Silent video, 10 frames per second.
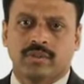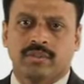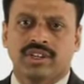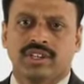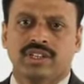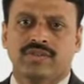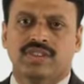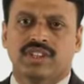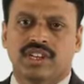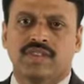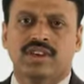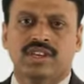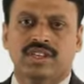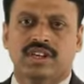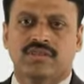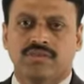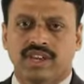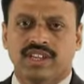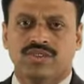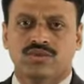patients with deviation of
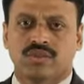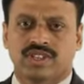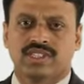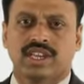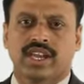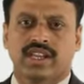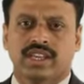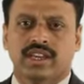face to one side,